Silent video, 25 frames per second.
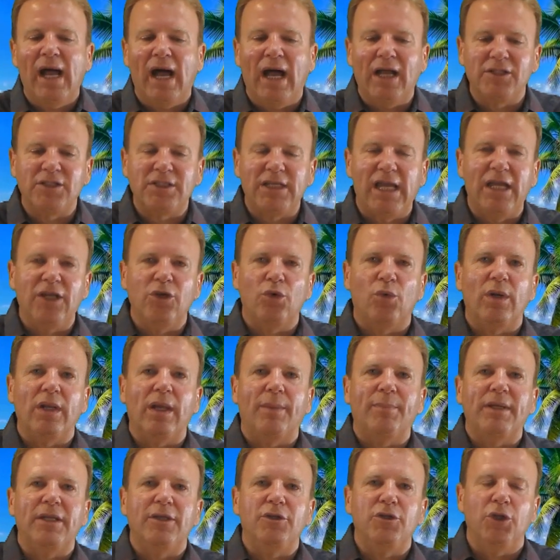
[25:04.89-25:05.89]
I'll tell you
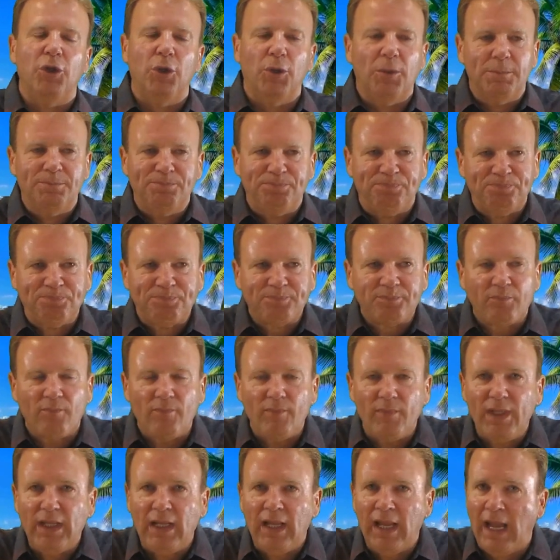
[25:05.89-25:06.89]
what I'm going to do.
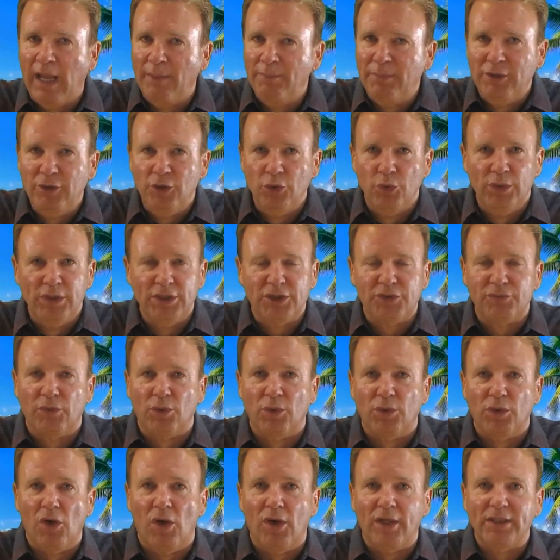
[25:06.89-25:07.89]
I've been doing this
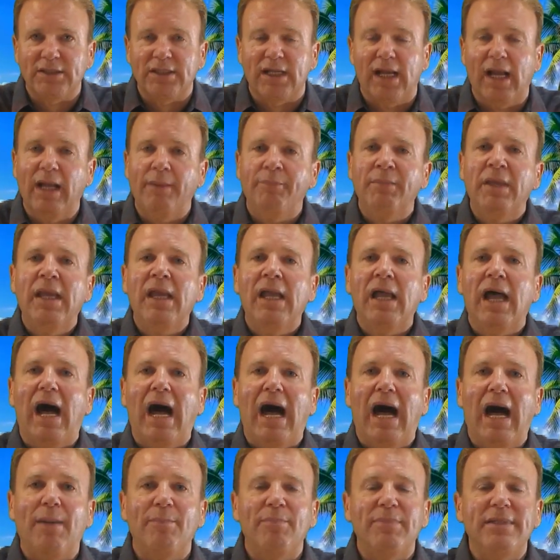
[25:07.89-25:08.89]
for a long time.
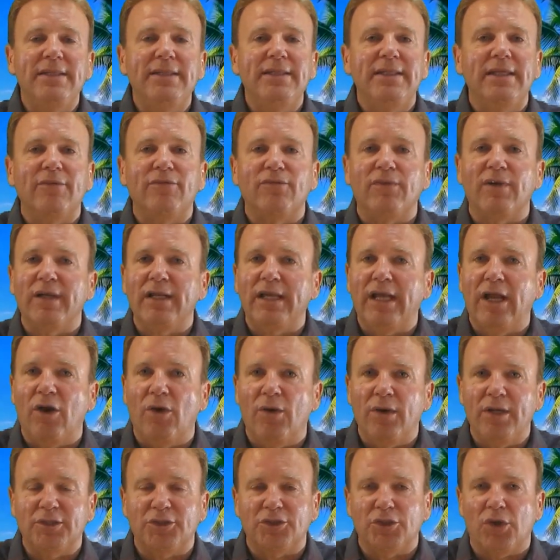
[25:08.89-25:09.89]
I'm in different
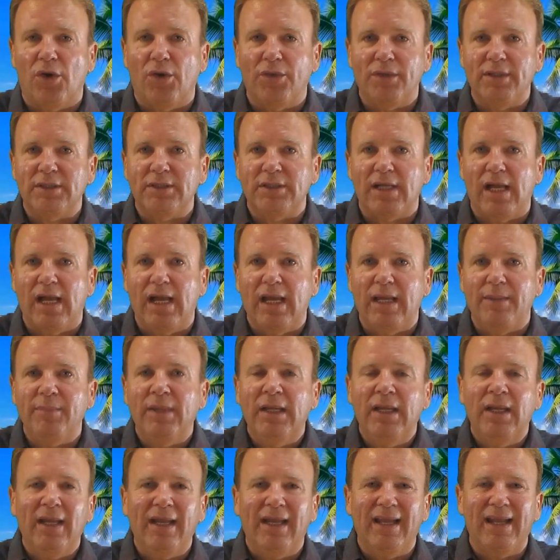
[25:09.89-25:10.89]
areas all the
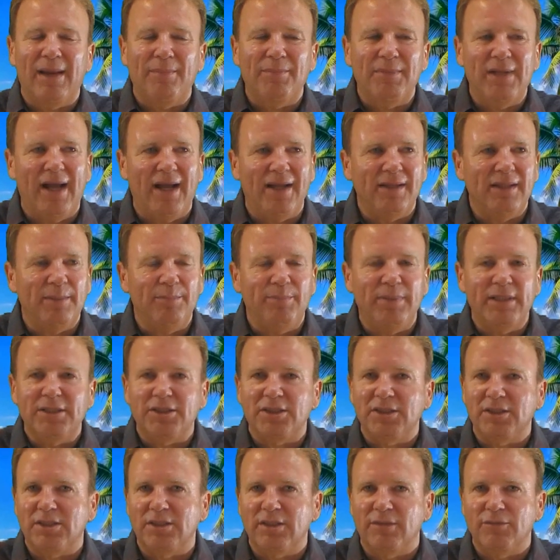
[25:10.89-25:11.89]
time, and I'm not in the
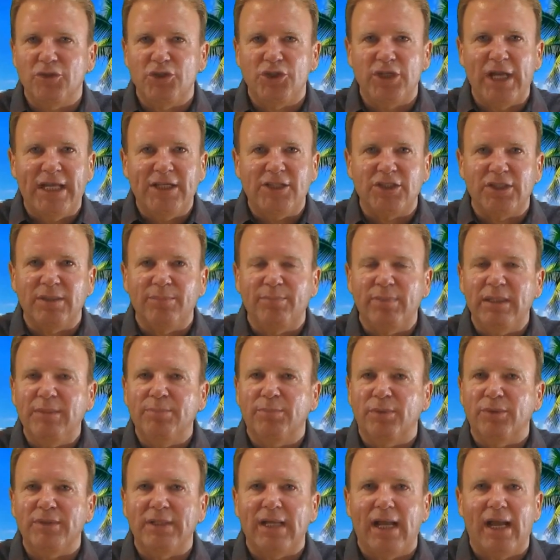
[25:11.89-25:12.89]
business of chasing
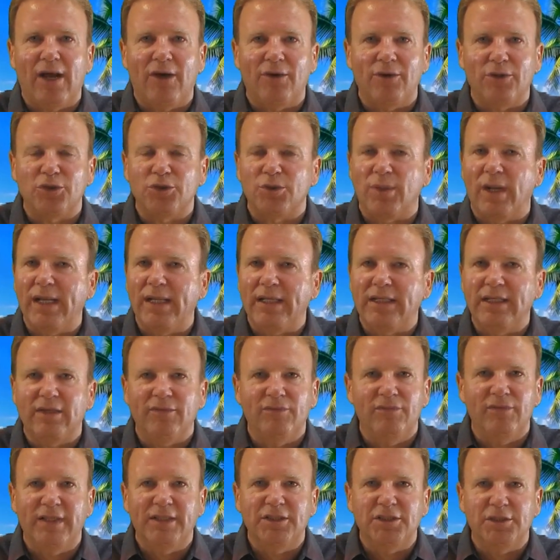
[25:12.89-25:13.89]
people down or trying to
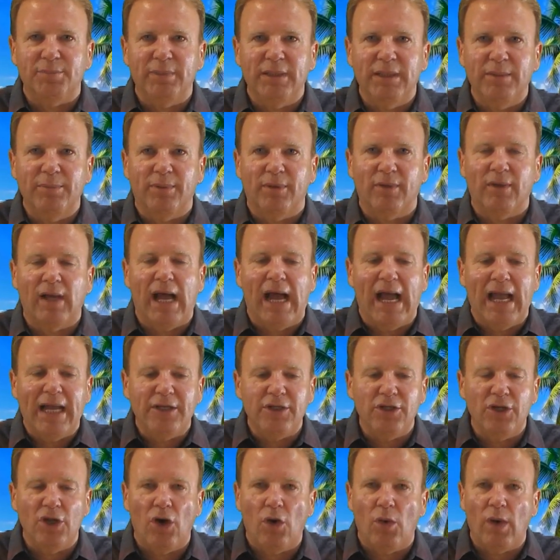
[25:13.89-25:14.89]
convince people.
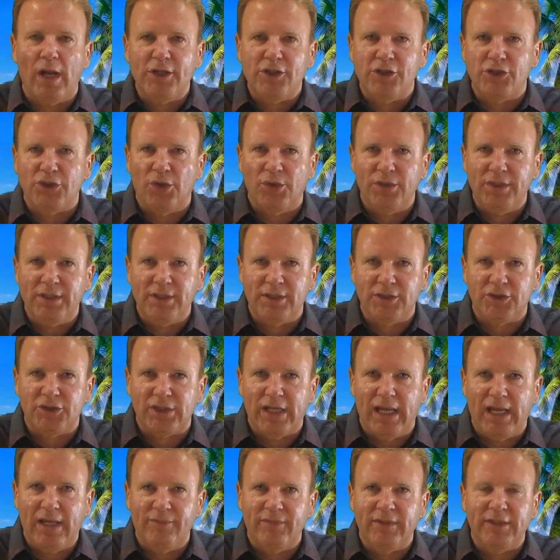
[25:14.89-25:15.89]
I know I showed you the
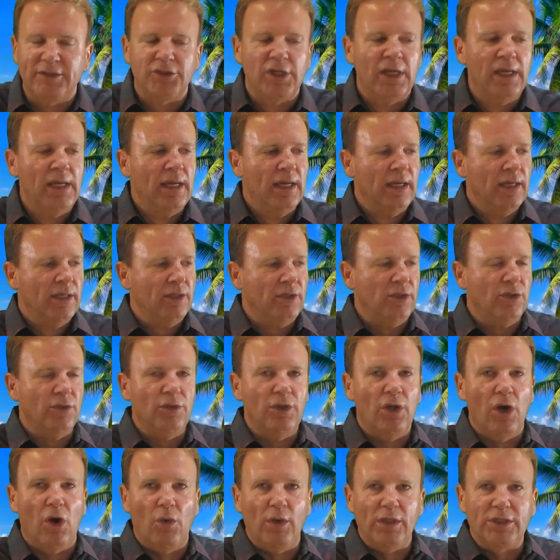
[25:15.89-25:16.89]
savings.
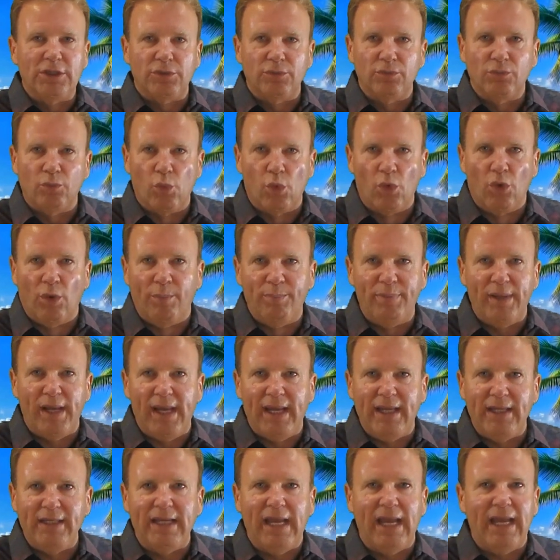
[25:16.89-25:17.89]
You know it's World
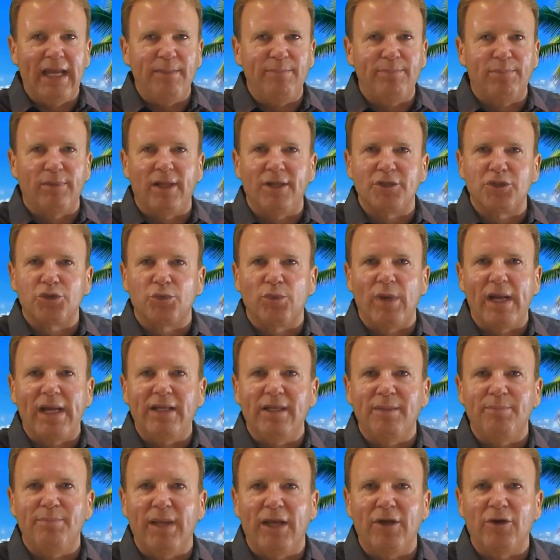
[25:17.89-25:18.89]
Pay, A+
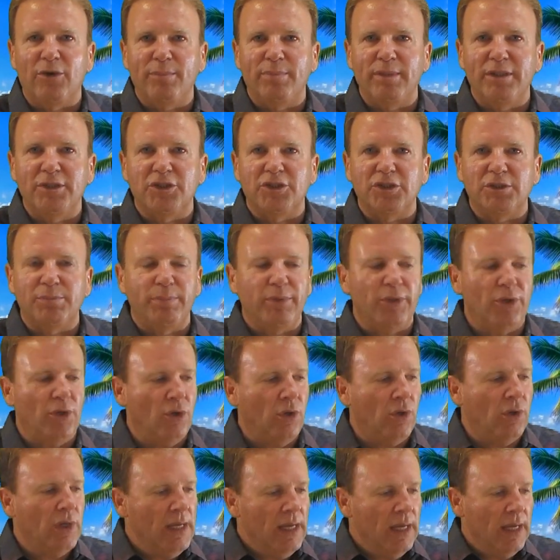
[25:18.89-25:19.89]
rated, Better Business
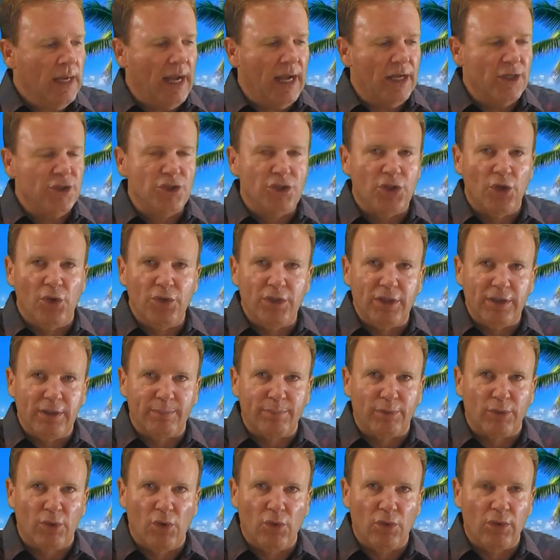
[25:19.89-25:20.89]
Bureau. I showed you
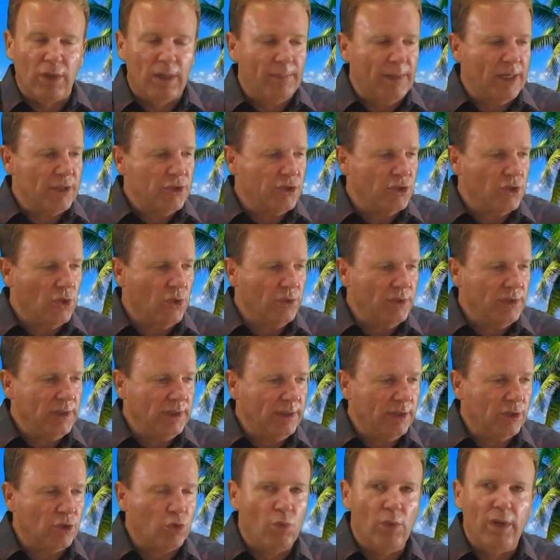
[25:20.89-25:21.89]
the program. I showed
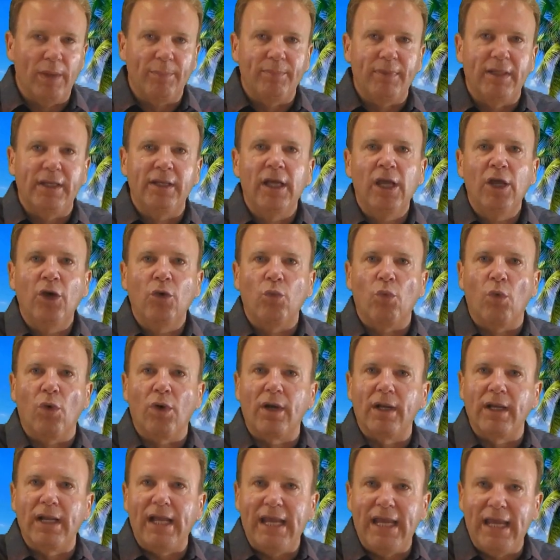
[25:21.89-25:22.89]
you the equipment.
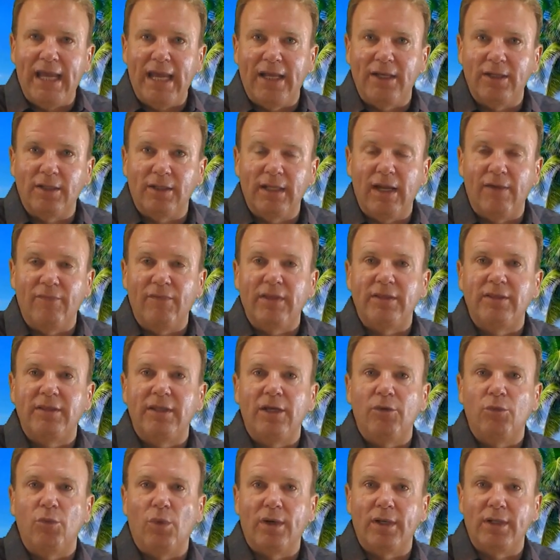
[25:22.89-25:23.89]
We're going to handle
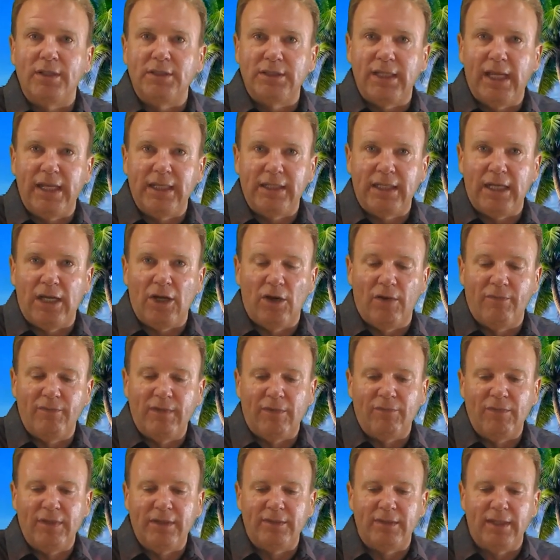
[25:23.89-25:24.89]
everything. We're going to take care of
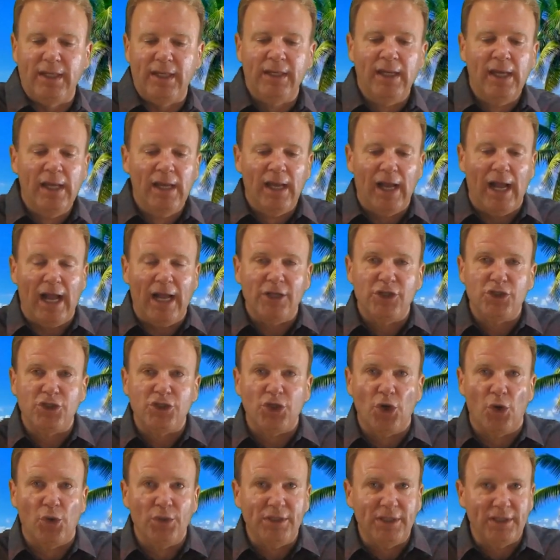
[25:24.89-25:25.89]
everything. I
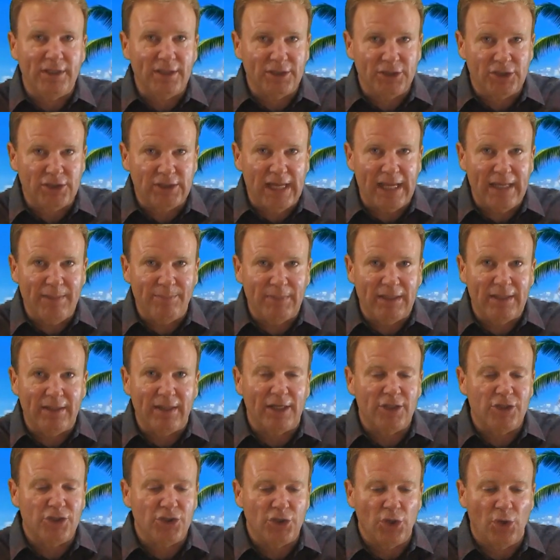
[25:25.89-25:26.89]
showed you the
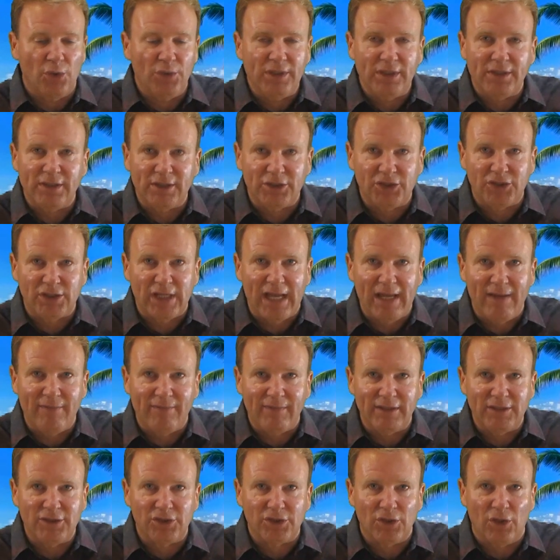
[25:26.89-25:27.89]
statement. I showed you the
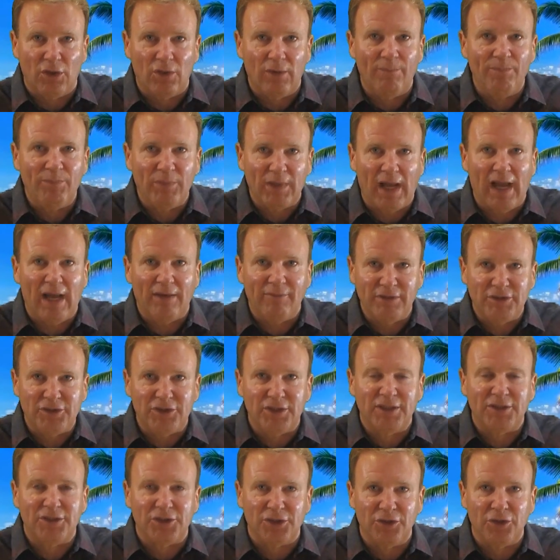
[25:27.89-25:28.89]
savings. So
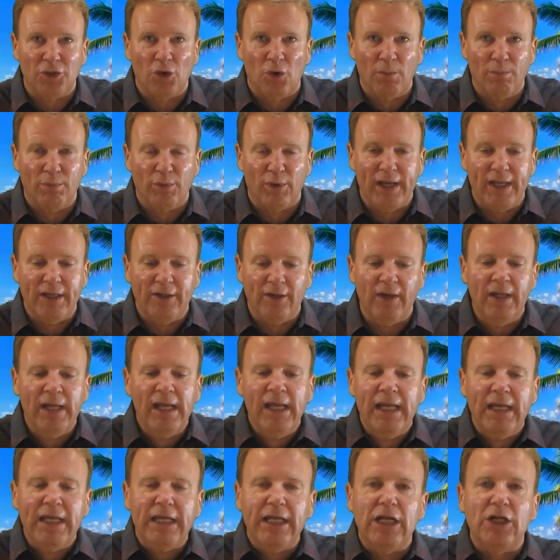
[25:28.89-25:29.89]
obviously it's a no-brainer.
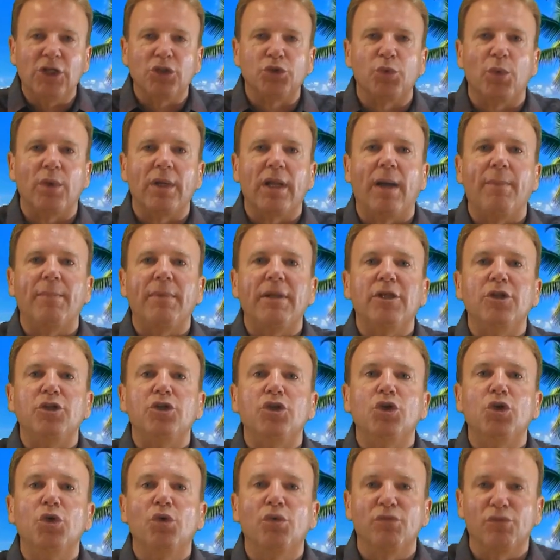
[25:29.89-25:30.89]
Here's what I'm going to
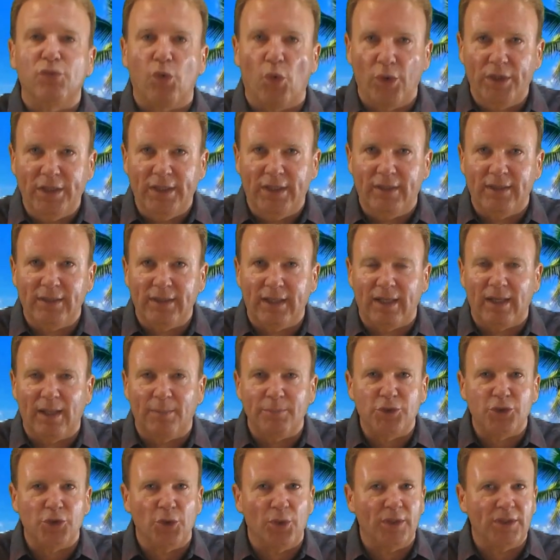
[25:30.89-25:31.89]
do for you, and
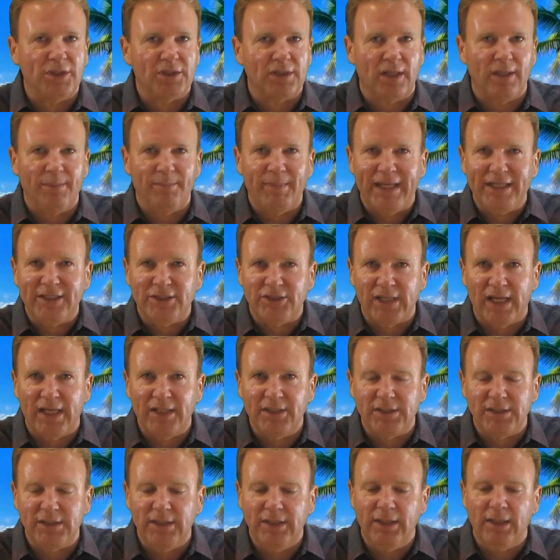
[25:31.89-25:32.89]
I'm sure it's going to make
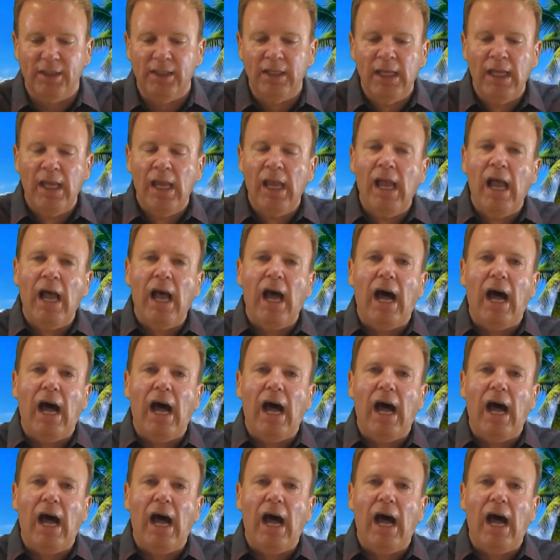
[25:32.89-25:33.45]
sense to you.